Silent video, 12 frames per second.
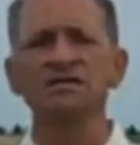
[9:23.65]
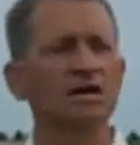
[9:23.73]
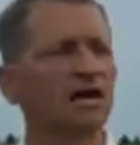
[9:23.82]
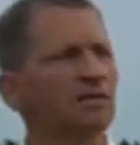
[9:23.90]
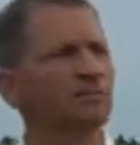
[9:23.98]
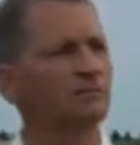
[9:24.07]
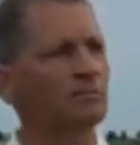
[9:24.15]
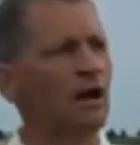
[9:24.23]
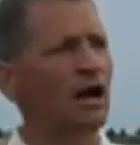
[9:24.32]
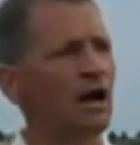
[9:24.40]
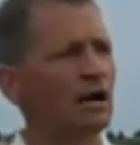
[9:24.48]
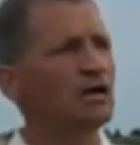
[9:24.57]

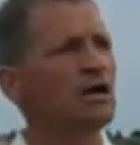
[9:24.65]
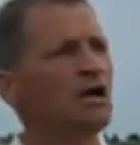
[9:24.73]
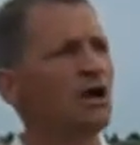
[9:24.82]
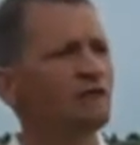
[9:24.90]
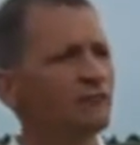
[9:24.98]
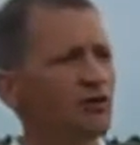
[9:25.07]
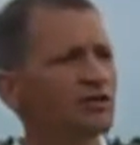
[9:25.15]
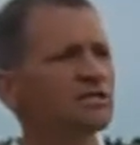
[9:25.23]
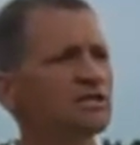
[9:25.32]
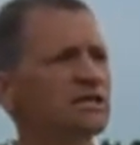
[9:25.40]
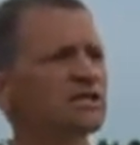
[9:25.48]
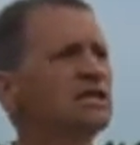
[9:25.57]

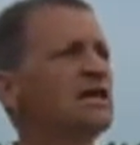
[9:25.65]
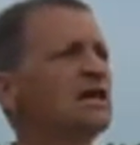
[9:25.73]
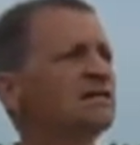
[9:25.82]
Verticin.